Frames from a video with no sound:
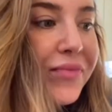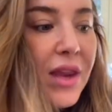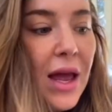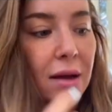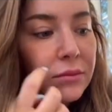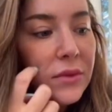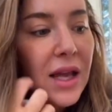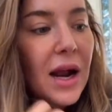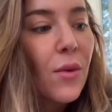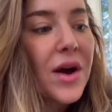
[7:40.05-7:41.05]
and I
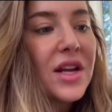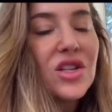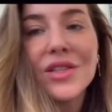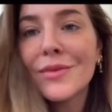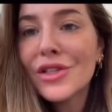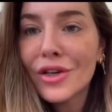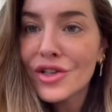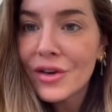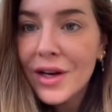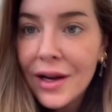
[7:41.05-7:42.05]
want to do some
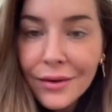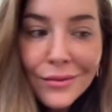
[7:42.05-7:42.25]
surgery